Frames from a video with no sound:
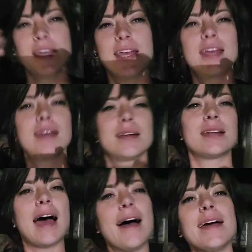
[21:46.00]
and
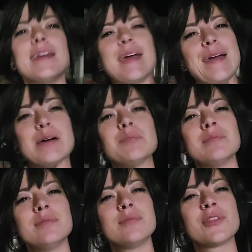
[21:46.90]
I am
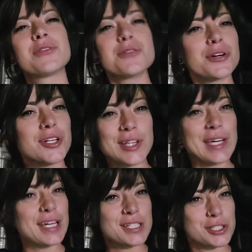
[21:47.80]

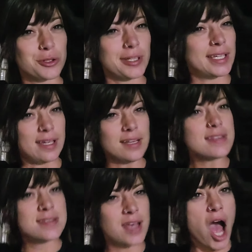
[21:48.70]
thoroughly enjoying
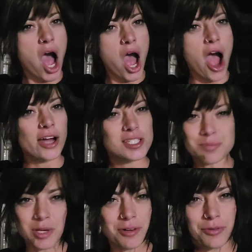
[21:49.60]
it. It's
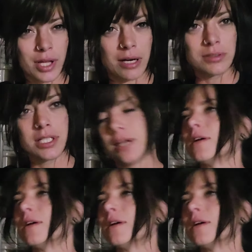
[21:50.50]
beautiful out.